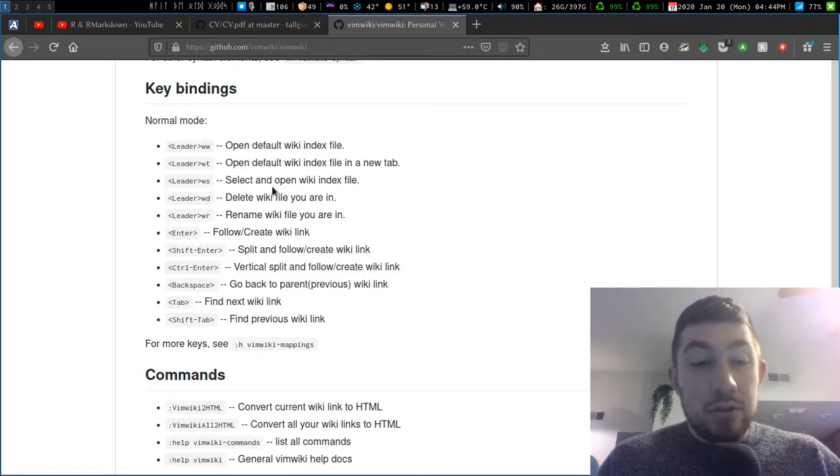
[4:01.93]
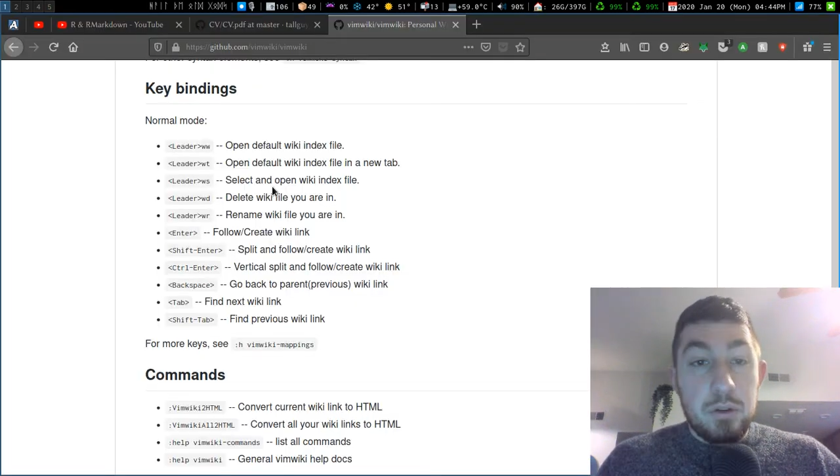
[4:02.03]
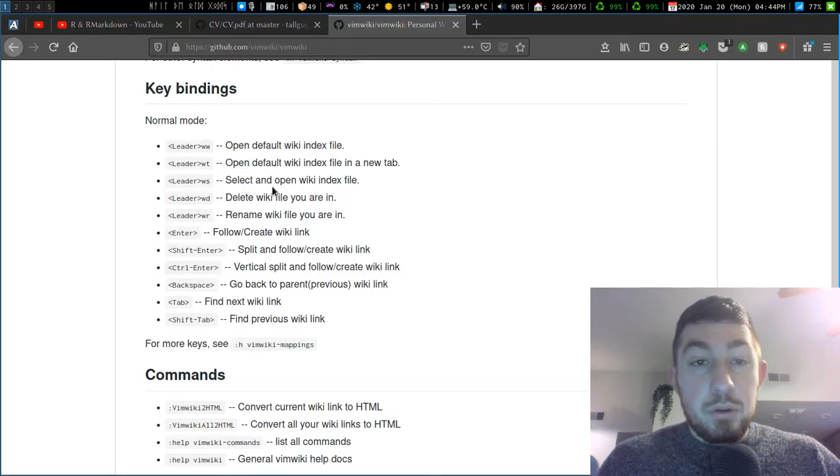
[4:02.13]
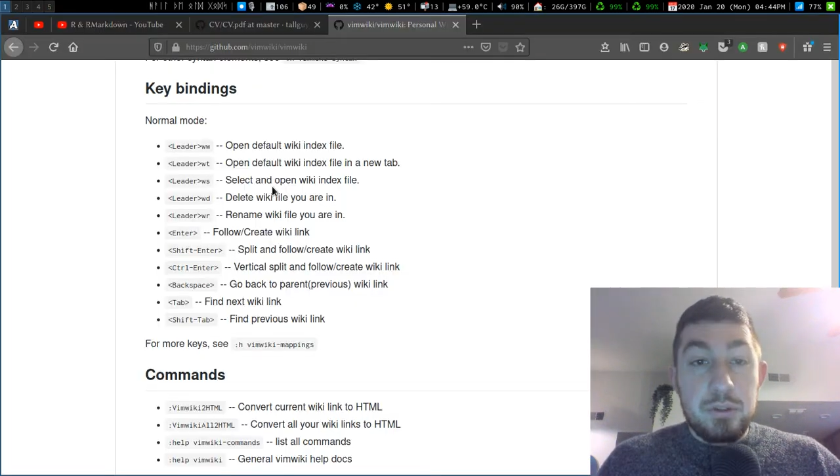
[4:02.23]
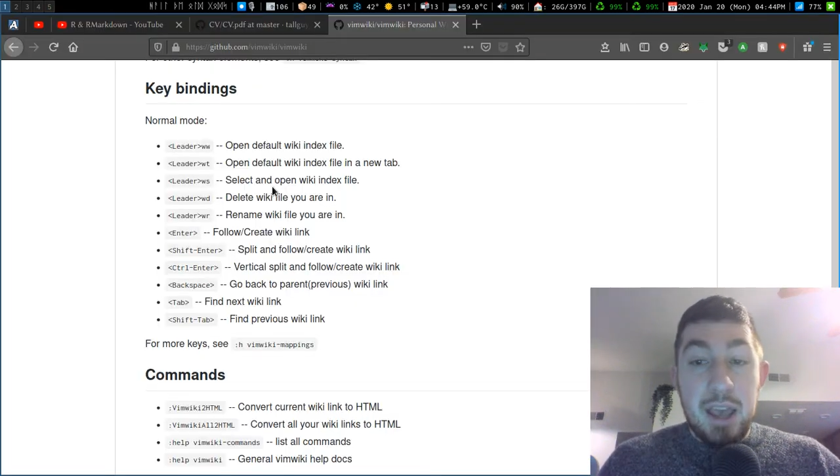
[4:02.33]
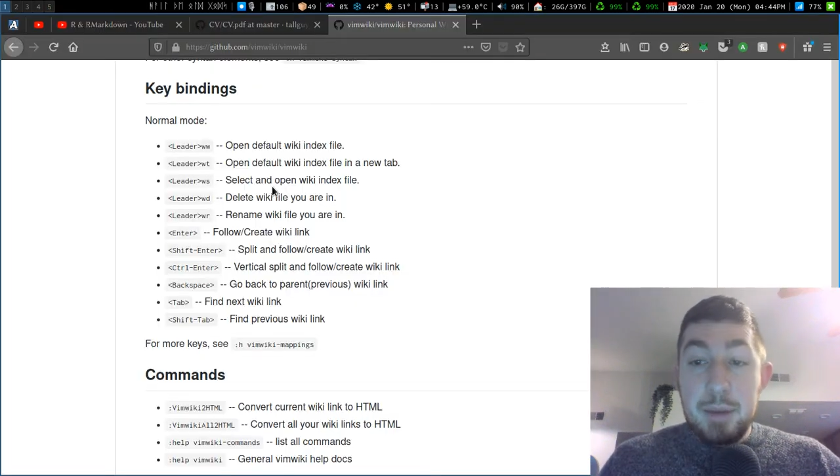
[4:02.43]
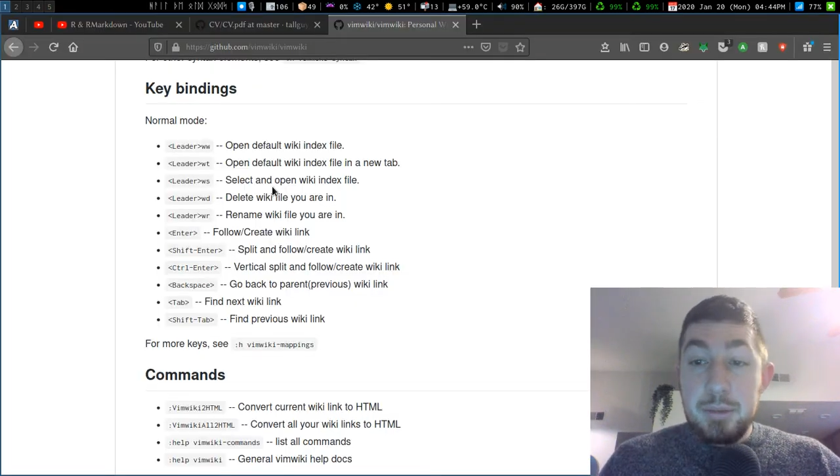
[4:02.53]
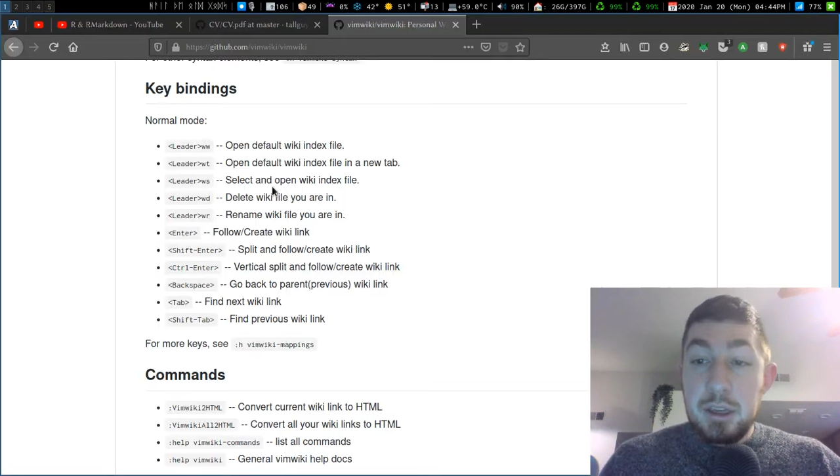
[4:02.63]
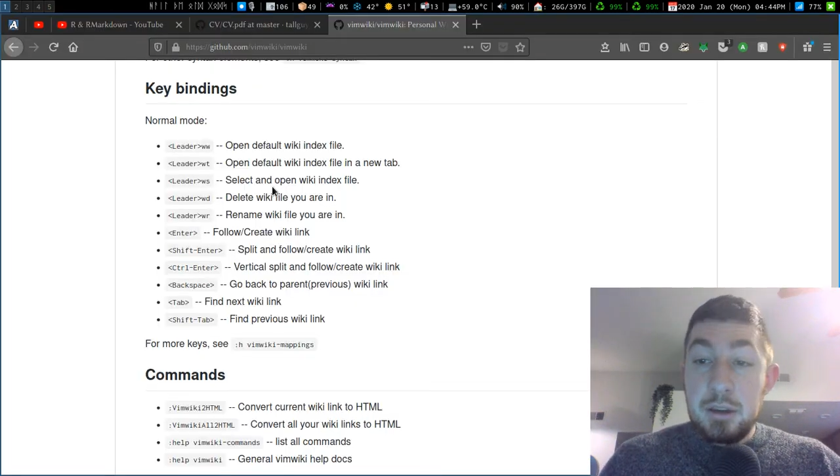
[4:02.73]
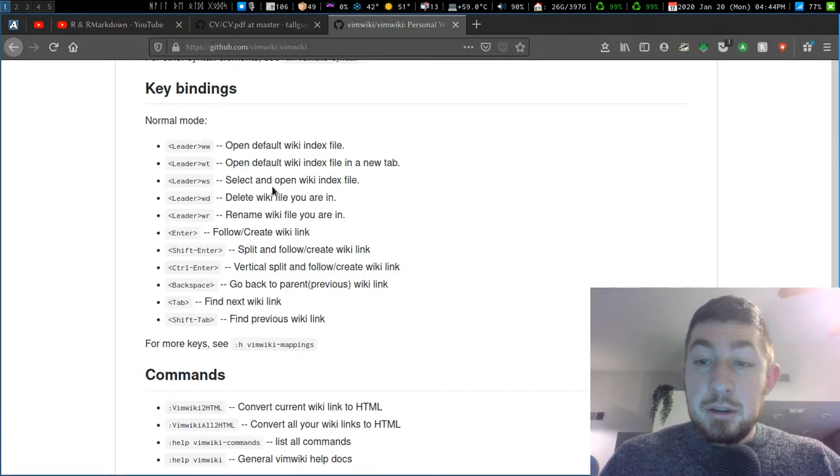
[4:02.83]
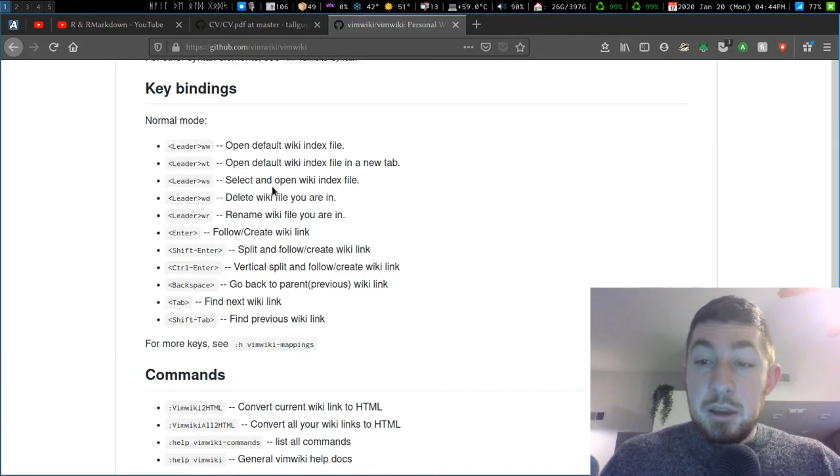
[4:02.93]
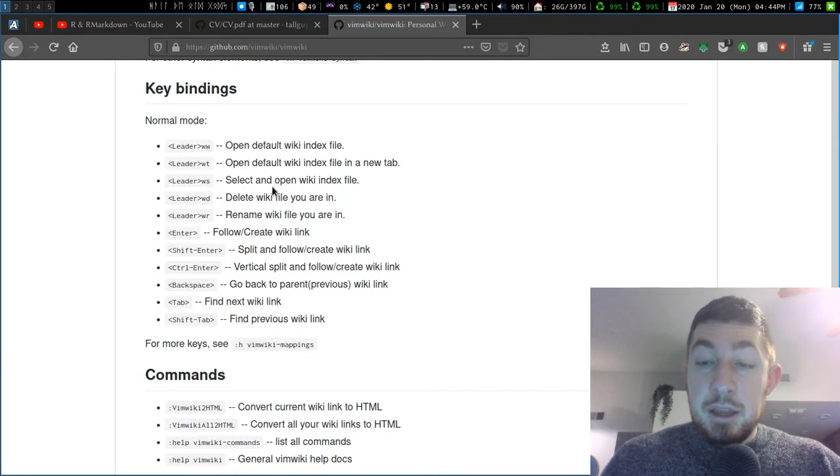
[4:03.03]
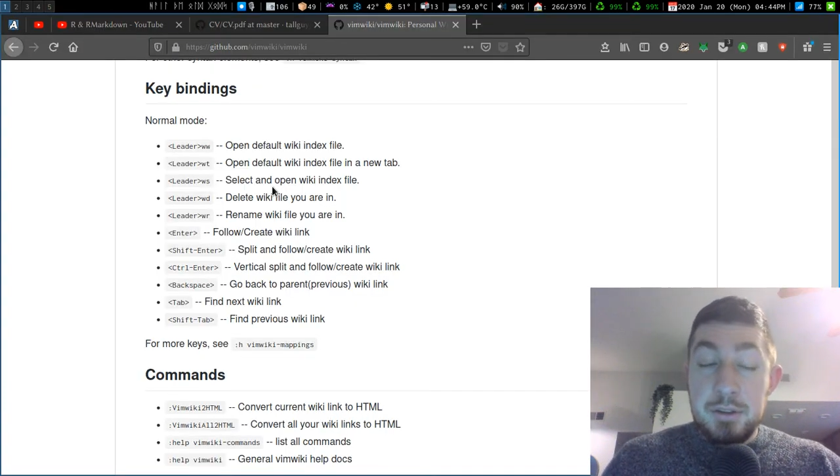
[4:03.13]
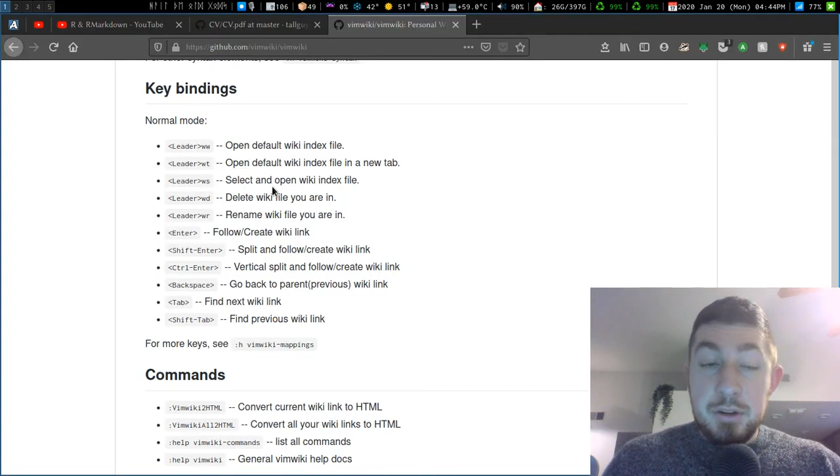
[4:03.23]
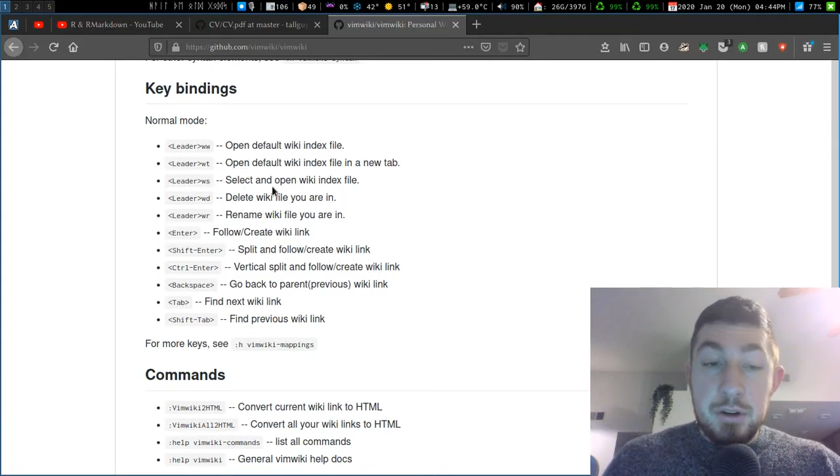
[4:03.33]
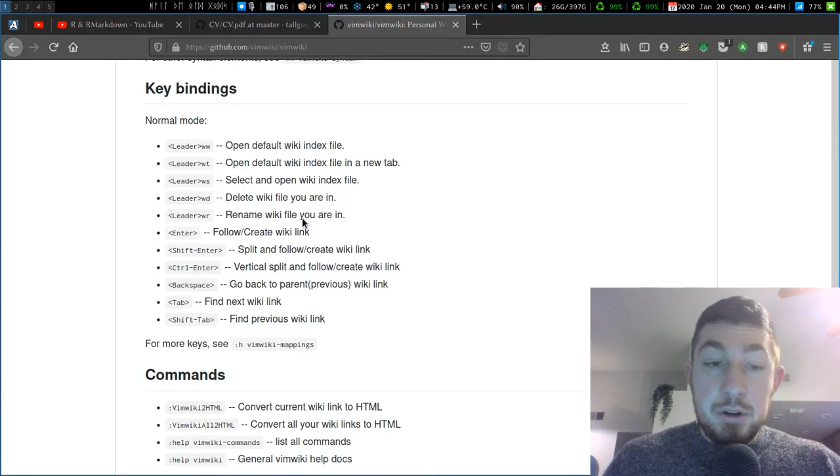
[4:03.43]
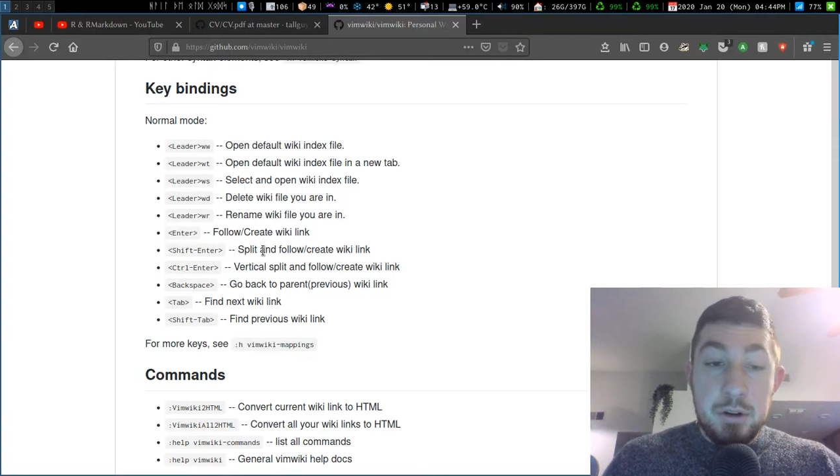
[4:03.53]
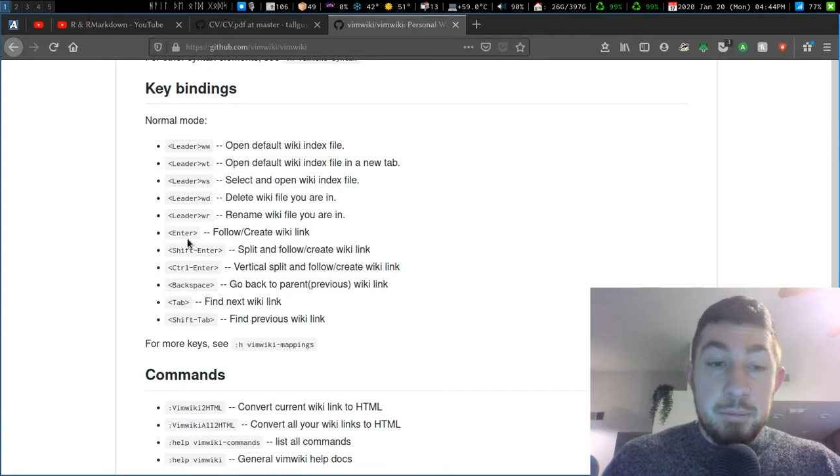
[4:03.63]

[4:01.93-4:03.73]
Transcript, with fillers: tabbing, enter,